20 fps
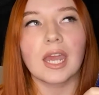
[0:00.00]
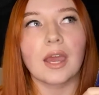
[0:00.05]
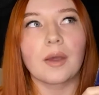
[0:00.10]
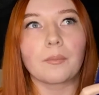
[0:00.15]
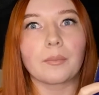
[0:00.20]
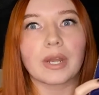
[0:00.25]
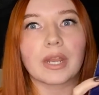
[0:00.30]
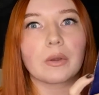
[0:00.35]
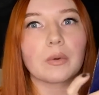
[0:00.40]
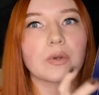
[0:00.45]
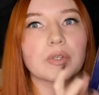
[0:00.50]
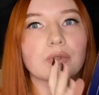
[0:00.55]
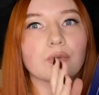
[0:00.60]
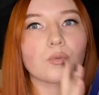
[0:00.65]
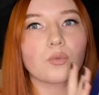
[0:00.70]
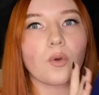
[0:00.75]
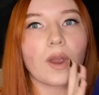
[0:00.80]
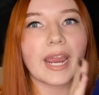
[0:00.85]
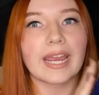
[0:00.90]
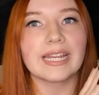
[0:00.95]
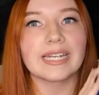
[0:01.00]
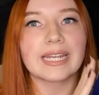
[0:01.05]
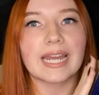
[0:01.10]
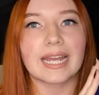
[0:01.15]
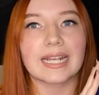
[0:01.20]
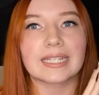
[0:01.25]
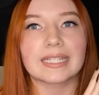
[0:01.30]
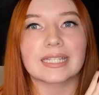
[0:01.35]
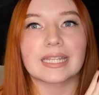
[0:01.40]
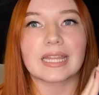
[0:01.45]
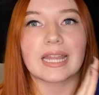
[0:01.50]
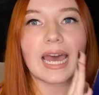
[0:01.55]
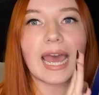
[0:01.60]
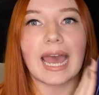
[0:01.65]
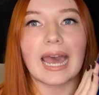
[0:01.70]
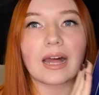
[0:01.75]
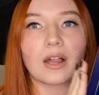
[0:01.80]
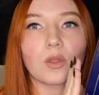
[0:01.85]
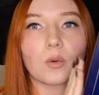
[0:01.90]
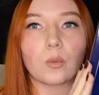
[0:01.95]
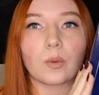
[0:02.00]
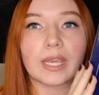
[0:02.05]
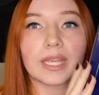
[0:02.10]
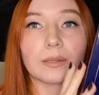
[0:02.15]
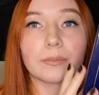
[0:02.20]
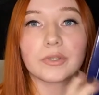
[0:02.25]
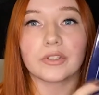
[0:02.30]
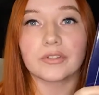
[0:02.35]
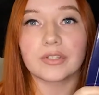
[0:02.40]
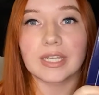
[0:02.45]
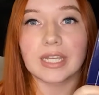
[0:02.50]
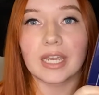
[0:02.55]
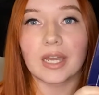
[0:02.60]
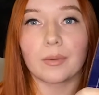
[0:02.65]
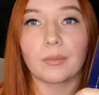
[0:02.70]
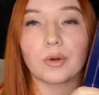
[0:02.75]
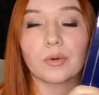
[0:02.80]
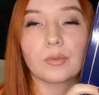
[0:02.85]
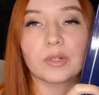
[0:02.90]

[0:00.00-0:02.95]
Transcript: but it was right next to the Halloween Museum,